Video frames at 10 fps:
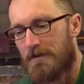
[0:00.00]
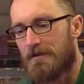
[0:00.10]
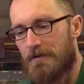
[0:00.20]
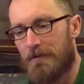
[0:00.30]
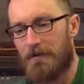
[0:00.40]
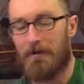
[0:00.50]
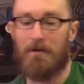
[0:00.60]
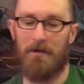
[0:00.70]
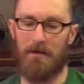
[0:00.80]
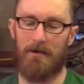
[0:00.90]
So when
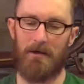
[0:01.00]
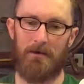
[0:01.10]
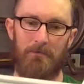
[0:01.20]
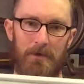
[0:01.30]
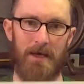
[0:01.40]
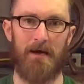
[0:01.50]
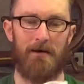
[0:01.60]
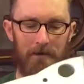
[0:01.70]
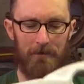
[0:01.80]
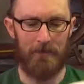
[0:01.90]
we got
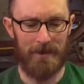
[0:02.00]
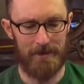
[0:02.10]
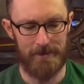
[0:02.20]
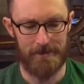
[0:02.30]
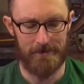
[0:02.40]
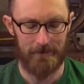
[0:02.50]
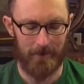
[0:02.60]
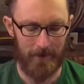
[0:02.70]
our windlass,